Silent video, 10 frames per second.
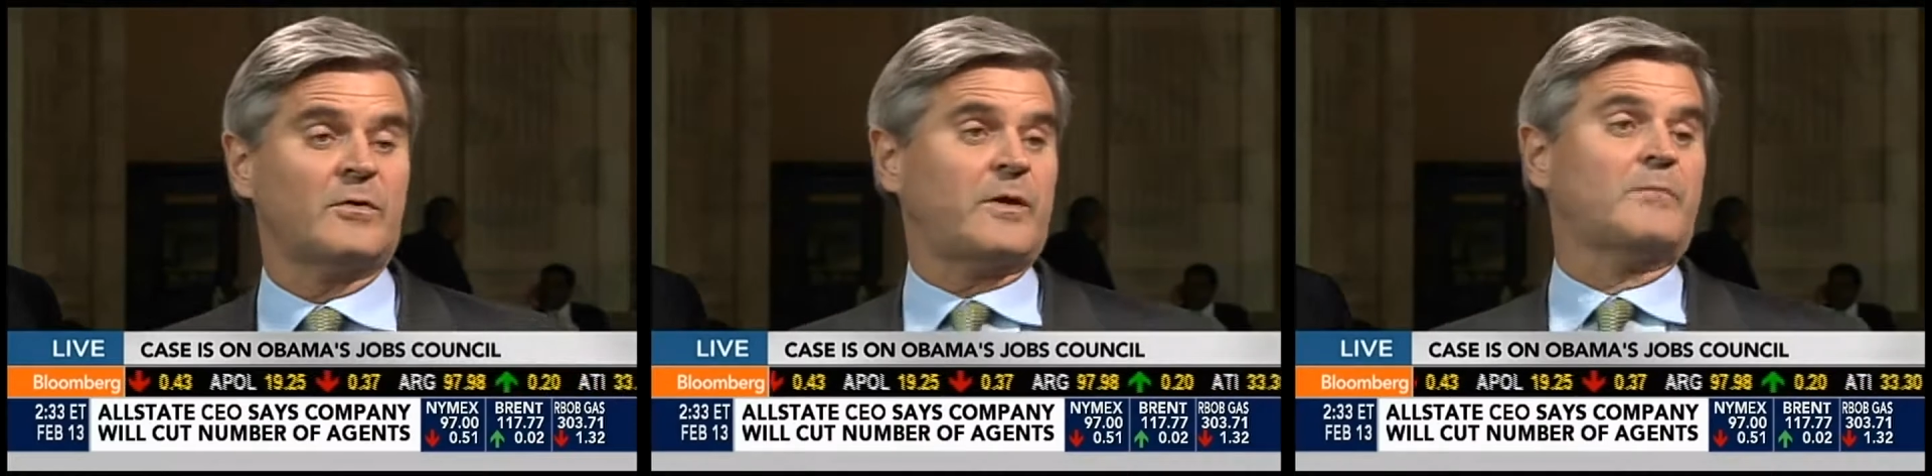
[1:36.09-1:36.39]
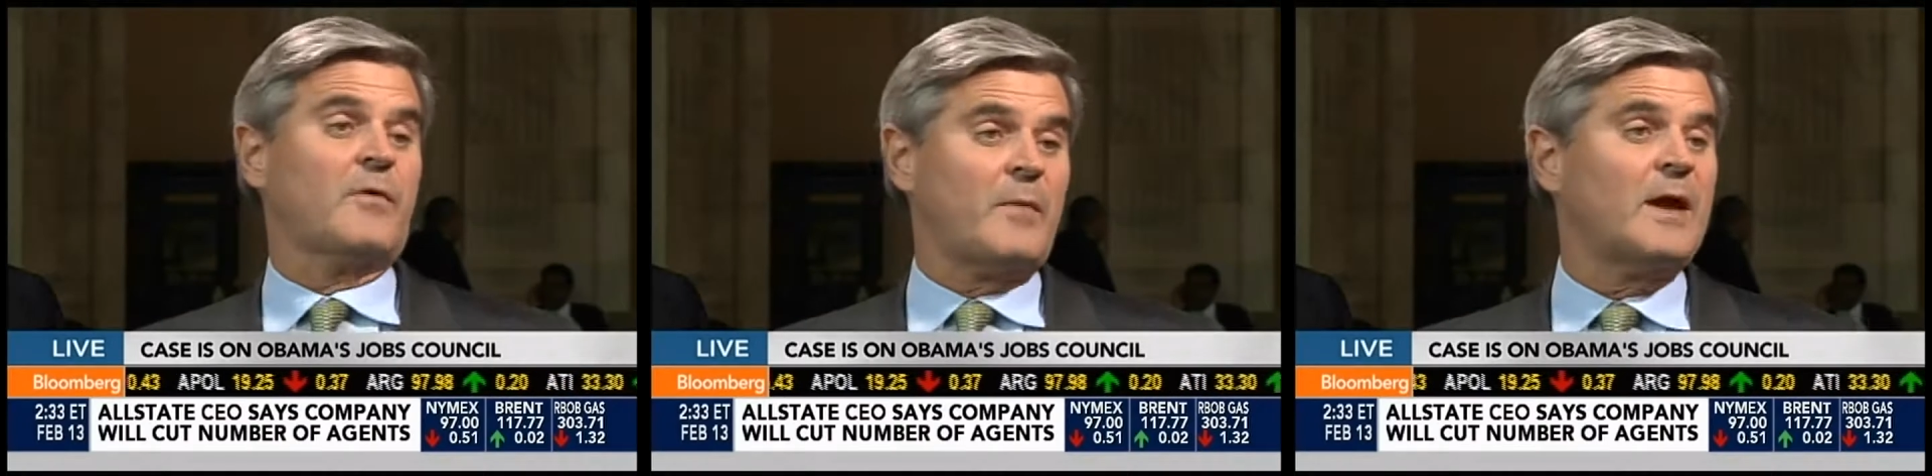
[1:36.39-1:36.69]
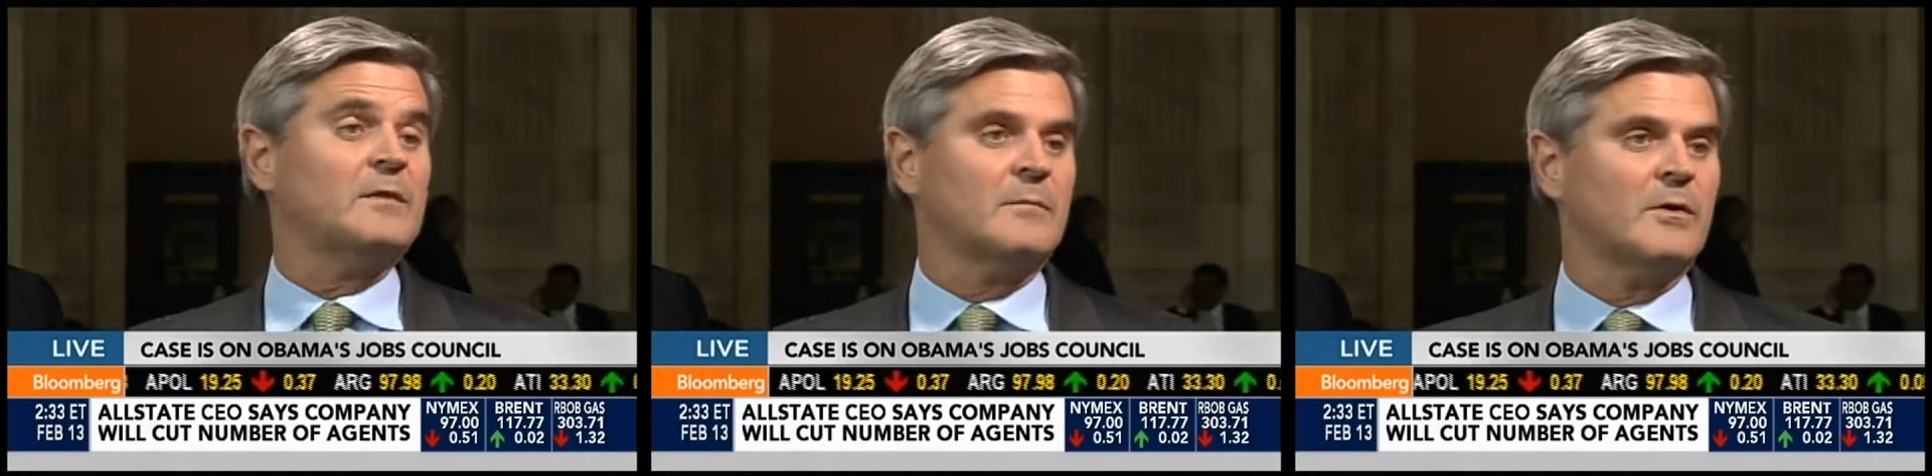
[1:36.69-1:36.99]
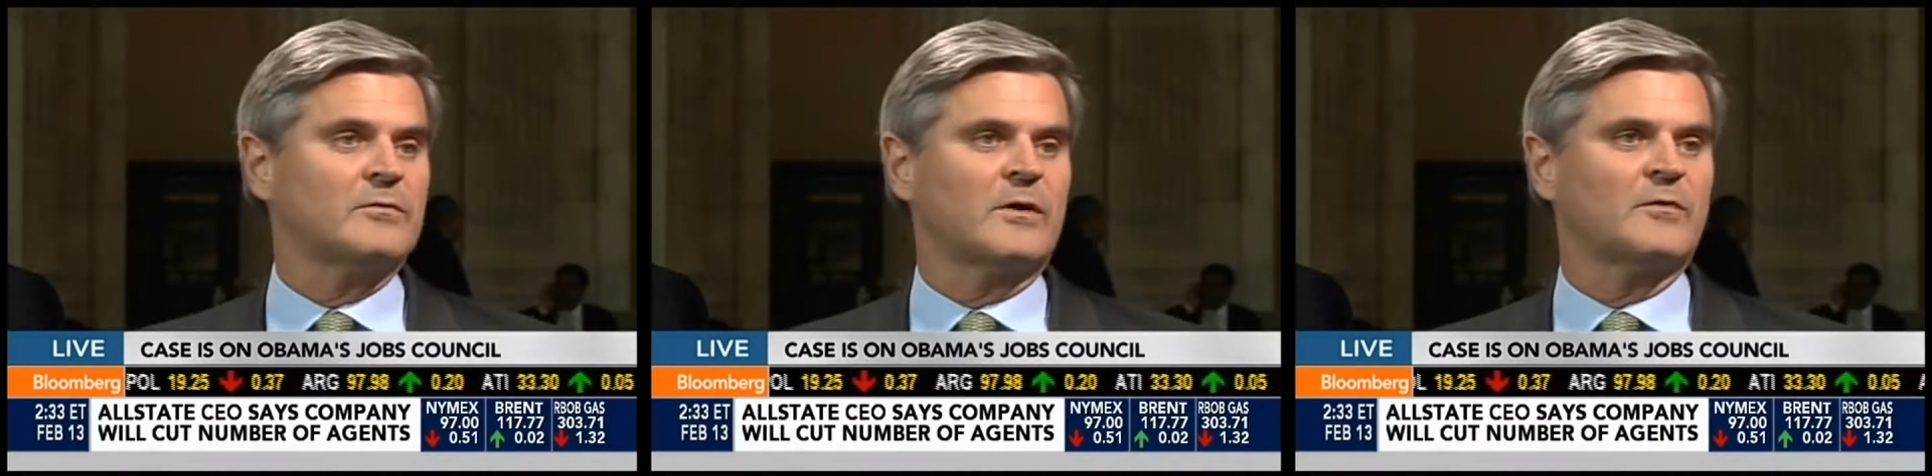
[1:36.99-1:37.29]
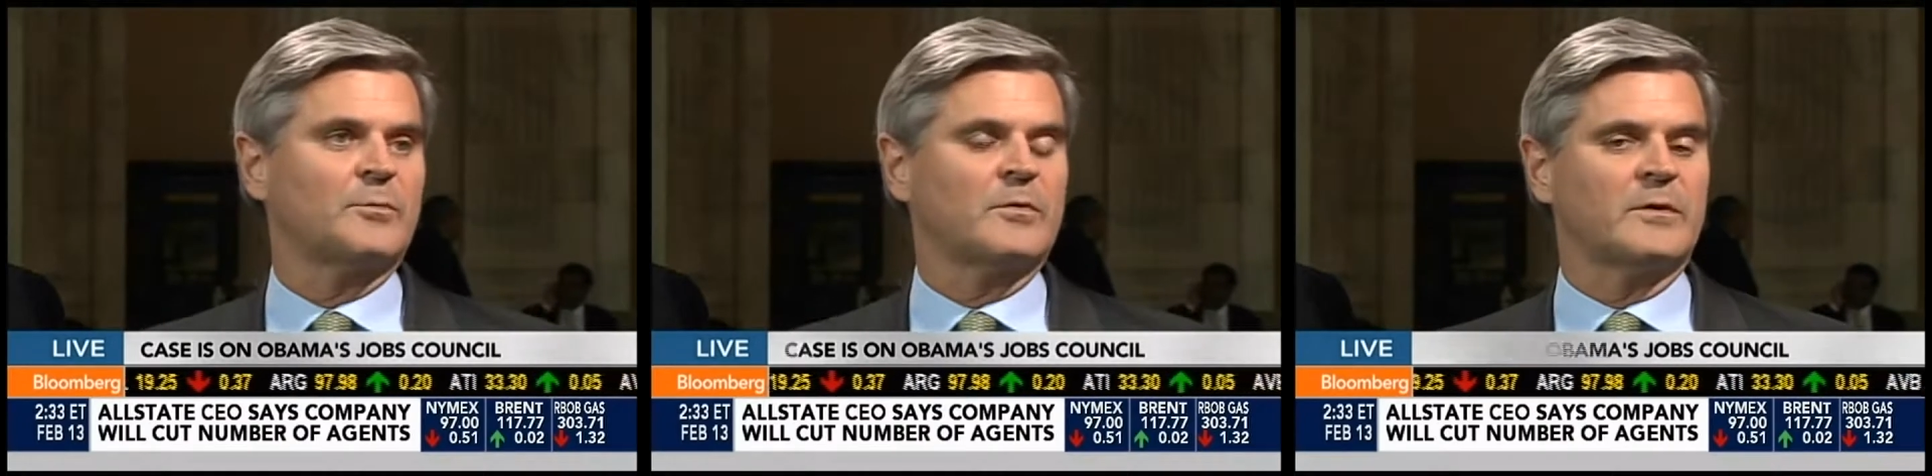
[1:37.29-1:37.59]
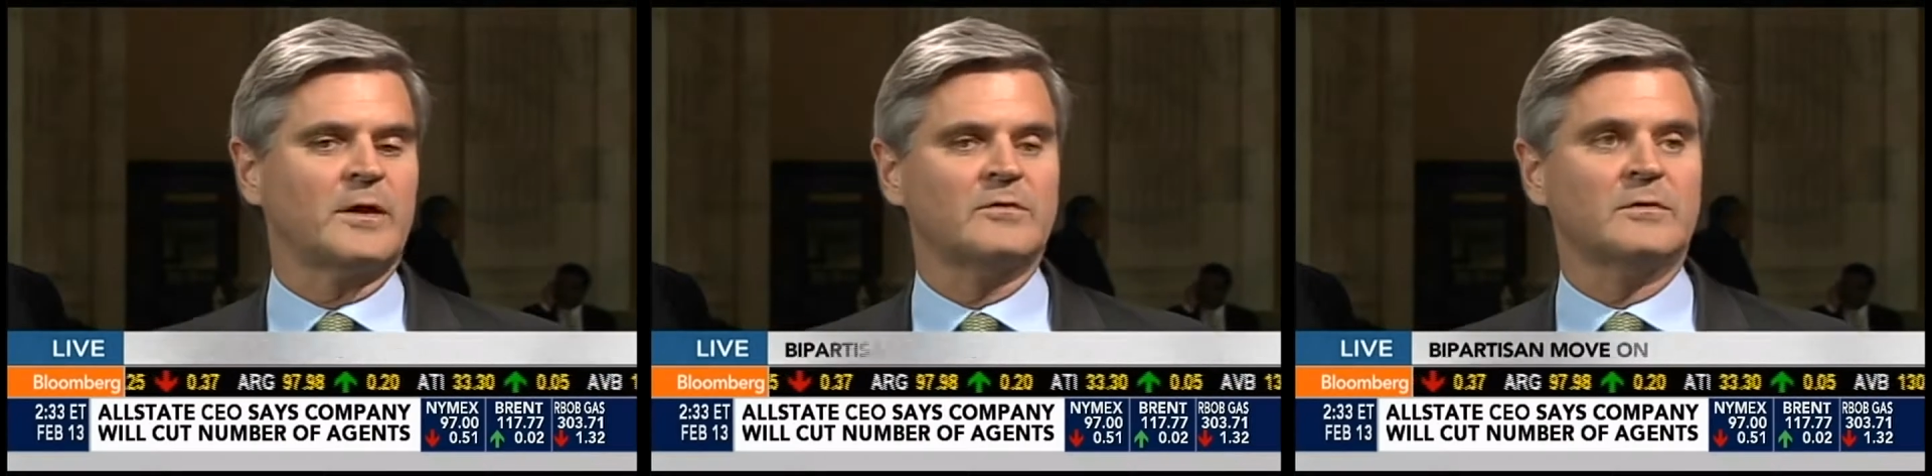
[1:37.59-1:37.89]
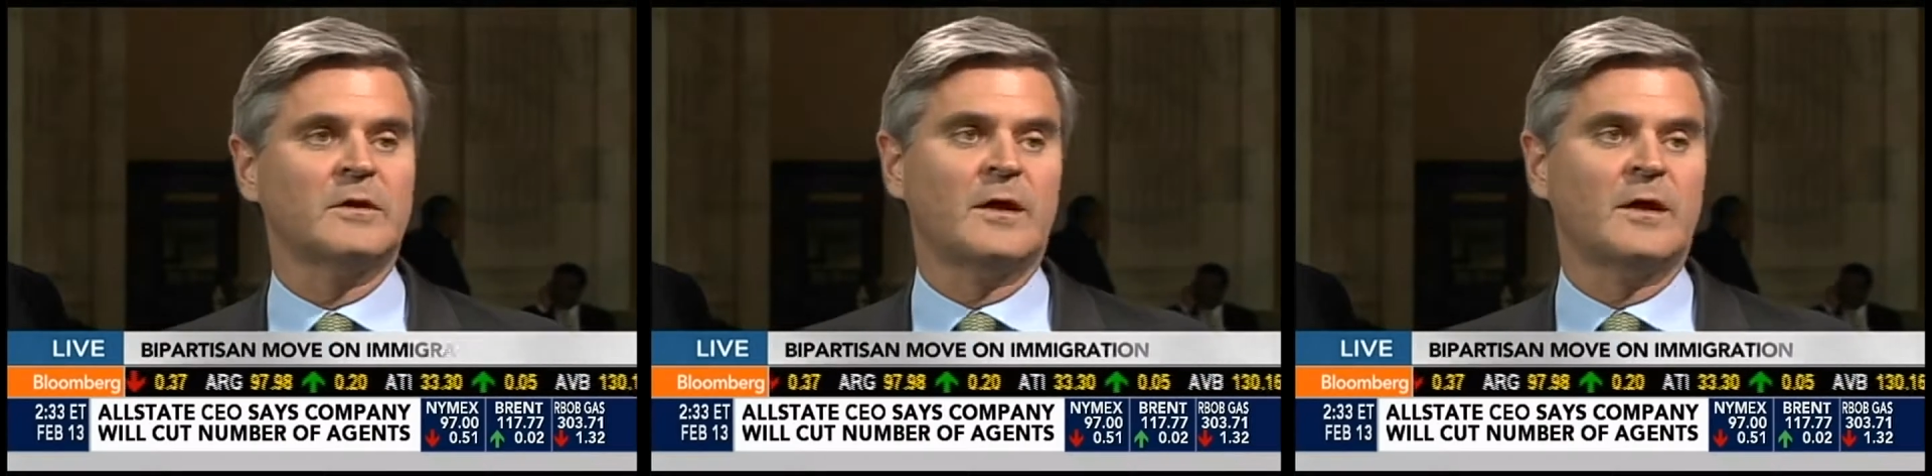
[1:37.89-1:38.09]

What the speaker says: can remain the most entrepreneurial nation.